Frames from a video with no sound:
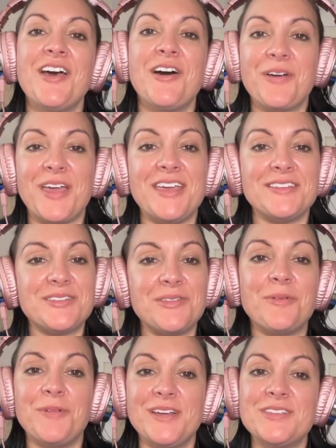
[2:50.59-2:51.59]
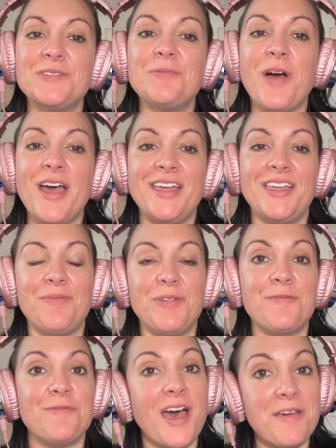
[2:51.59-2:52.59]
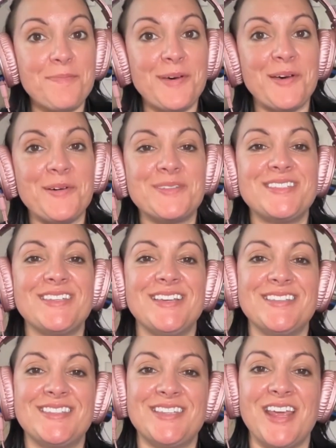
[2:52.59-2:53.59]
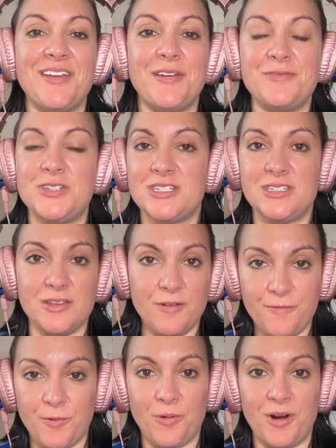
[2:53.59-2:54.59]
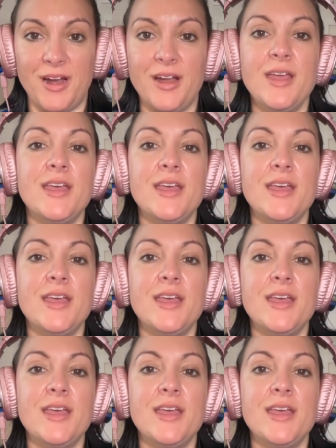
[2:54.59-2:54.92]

Okay, so the reason why I give you 5 posts instead of just the 4